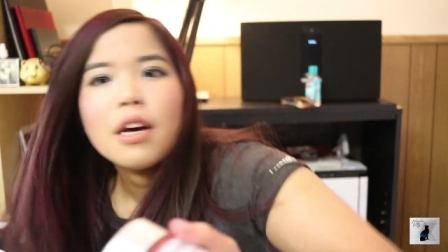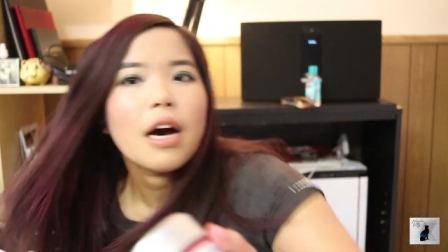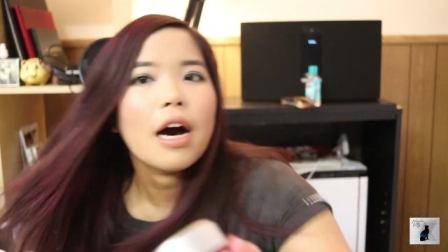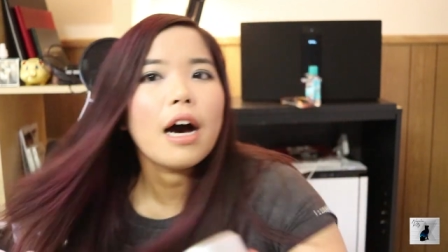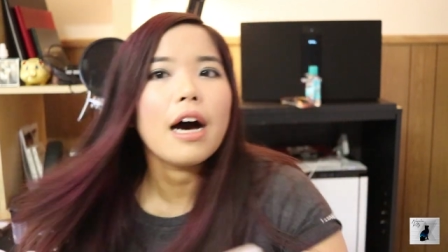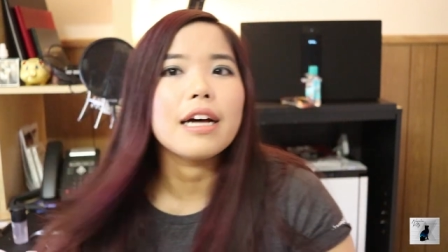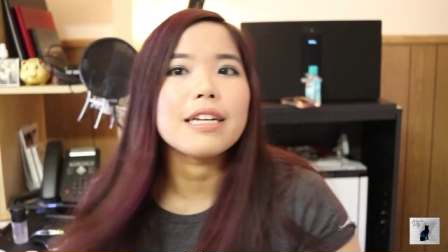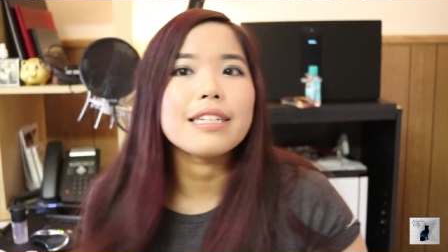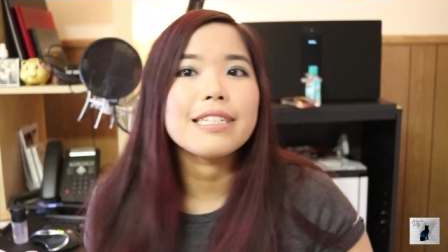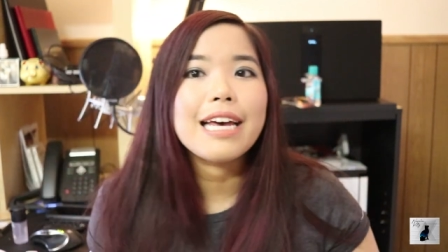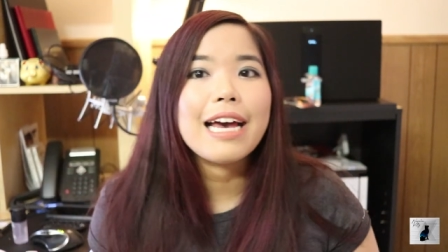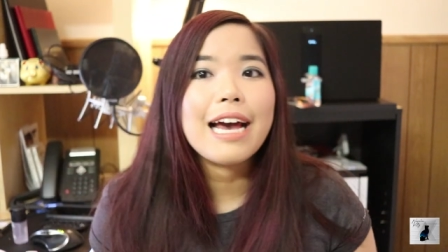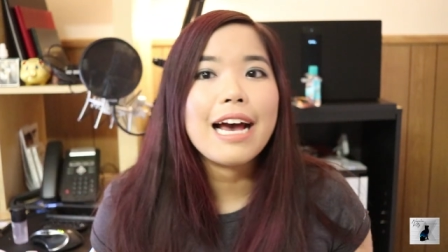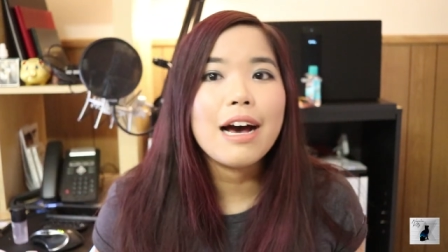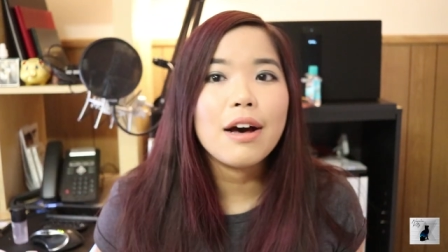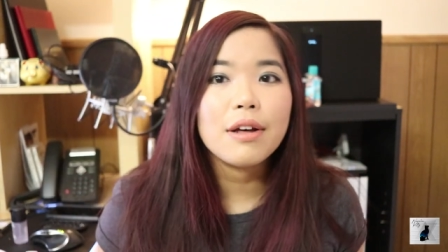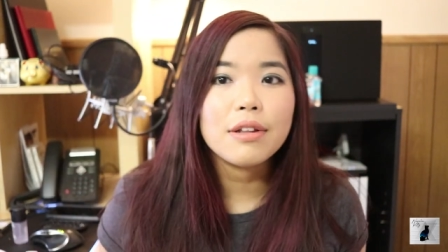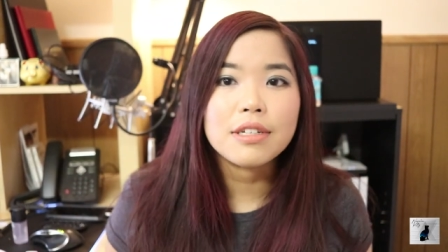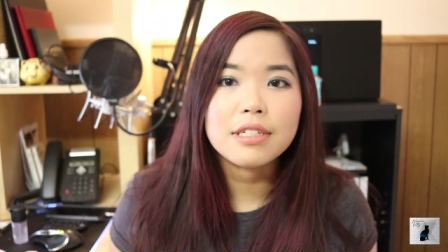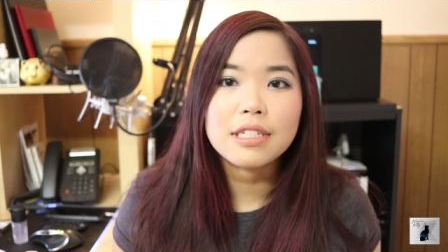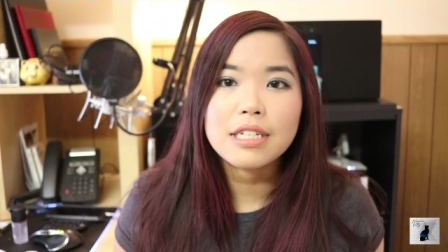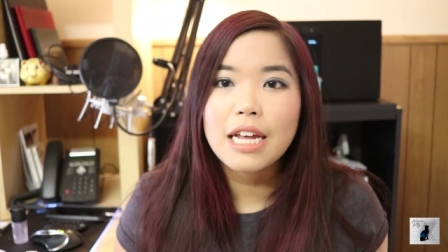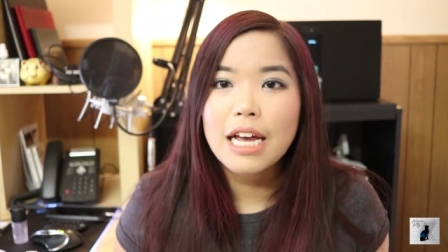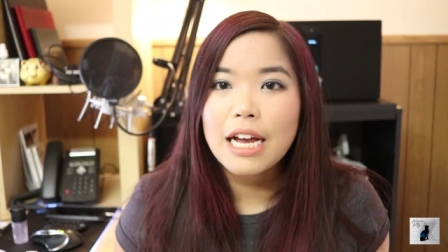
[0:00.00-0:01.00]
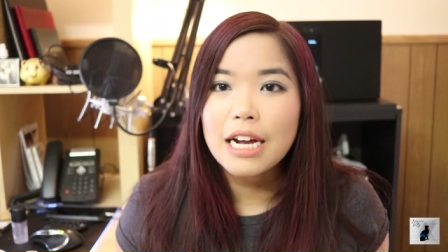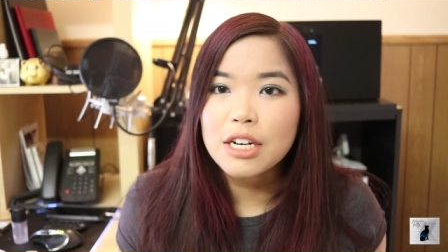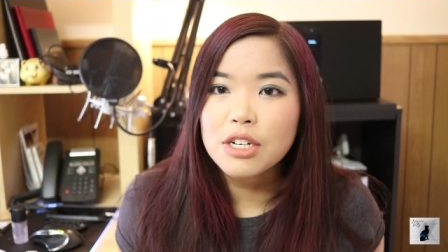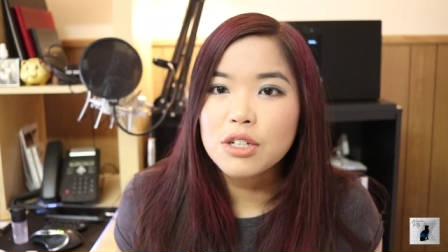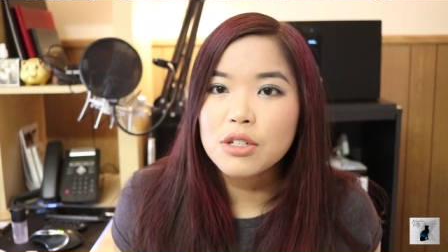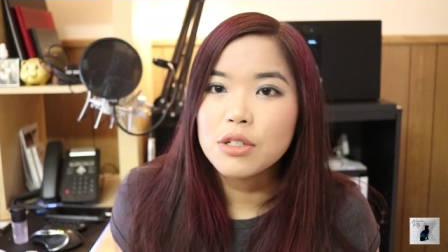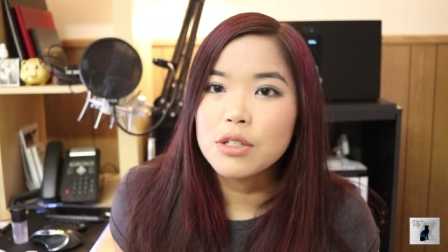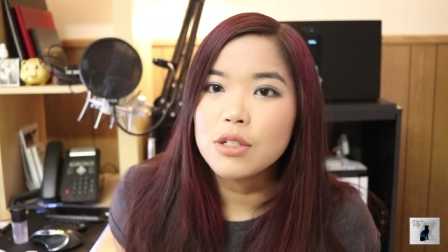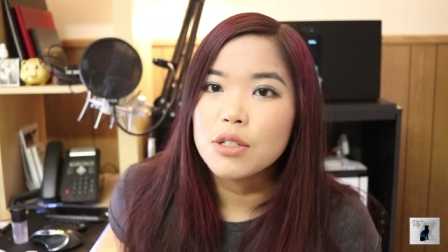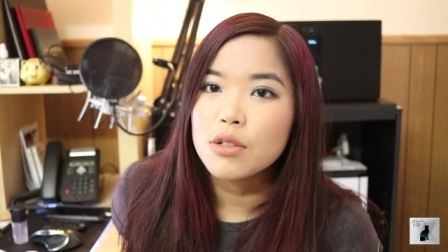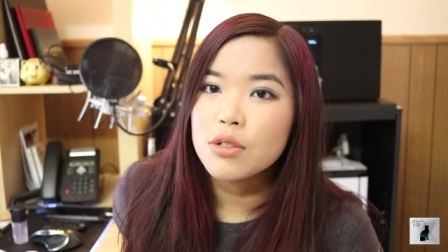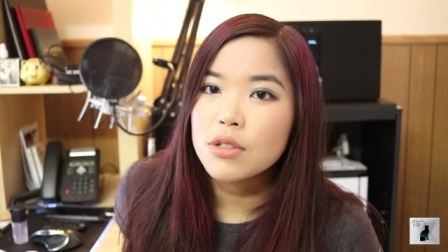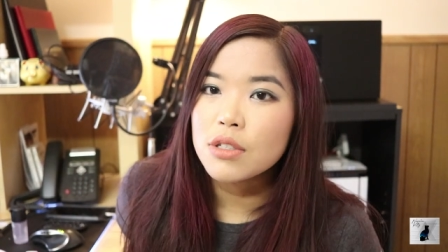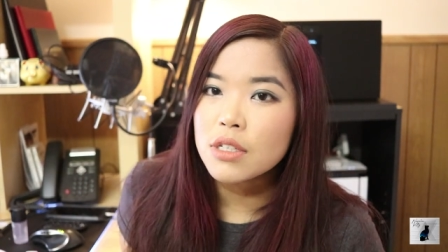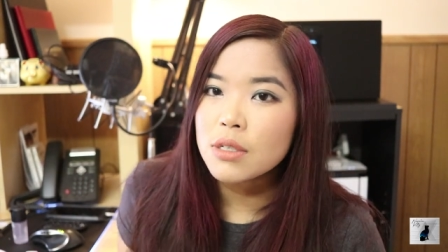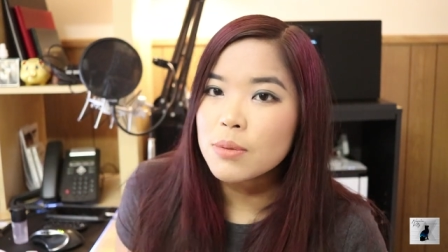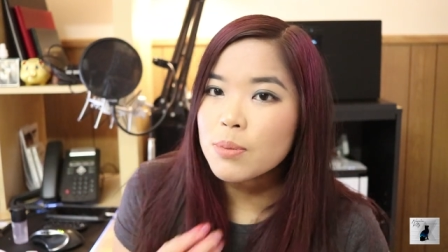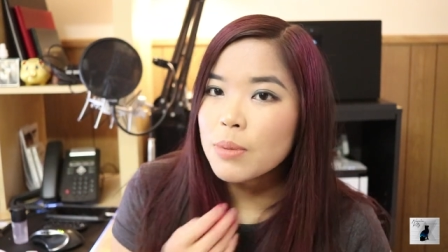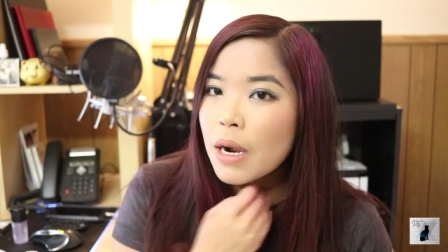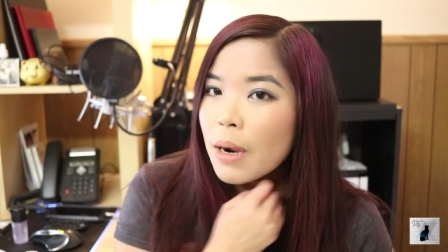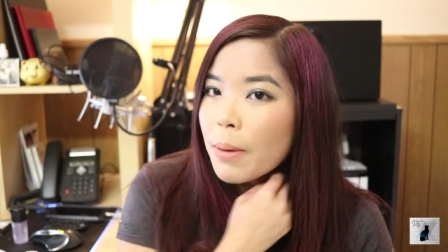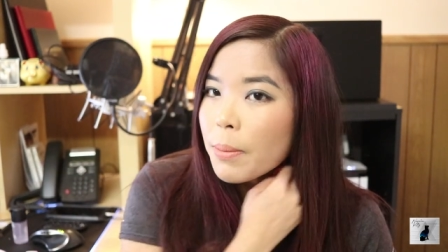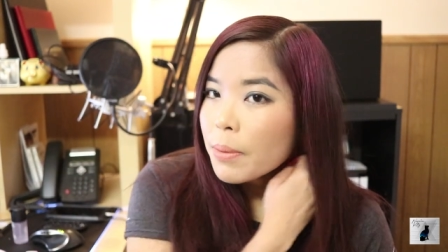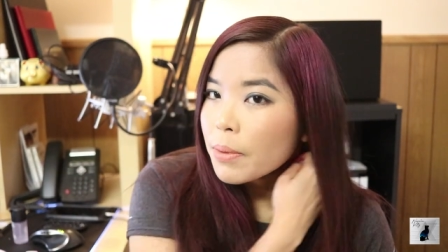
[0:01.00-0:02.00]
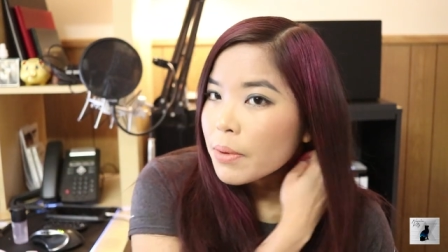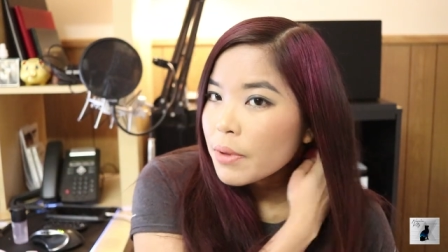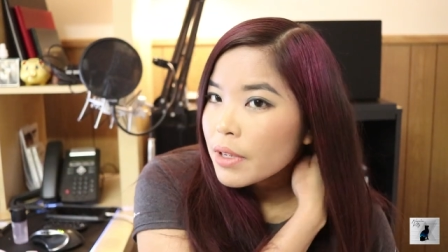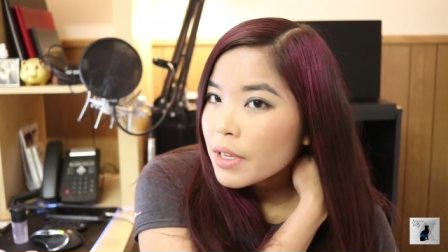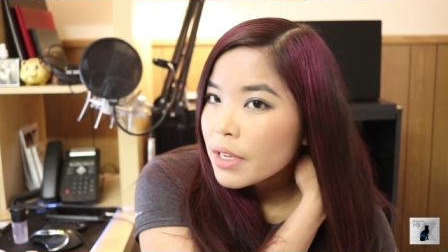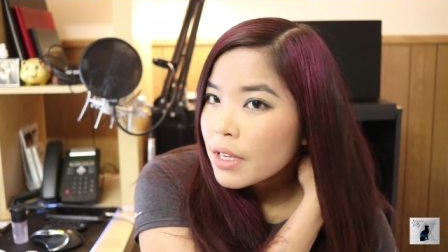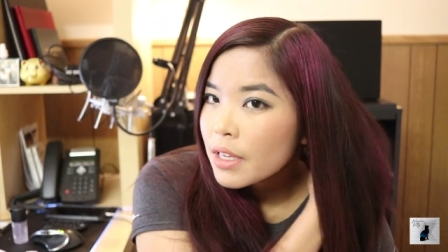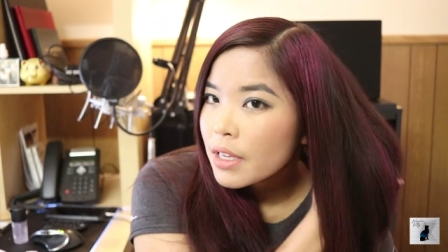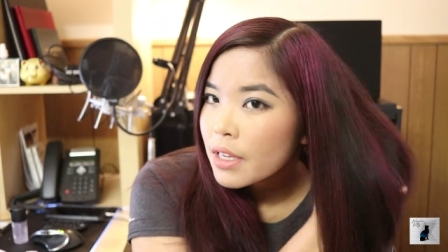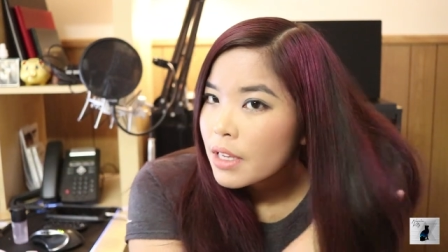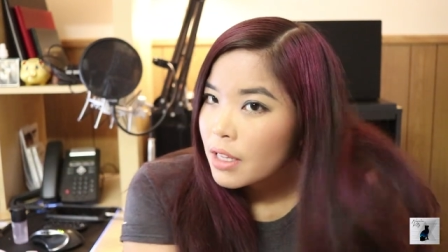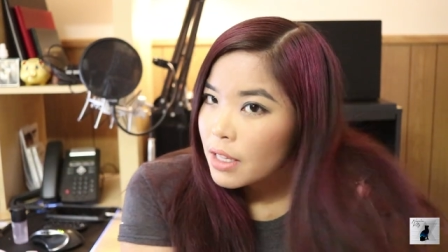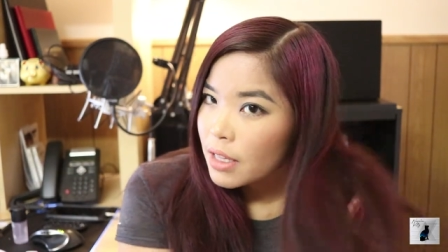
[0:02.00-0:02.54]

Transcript: onto how to actually use this properly,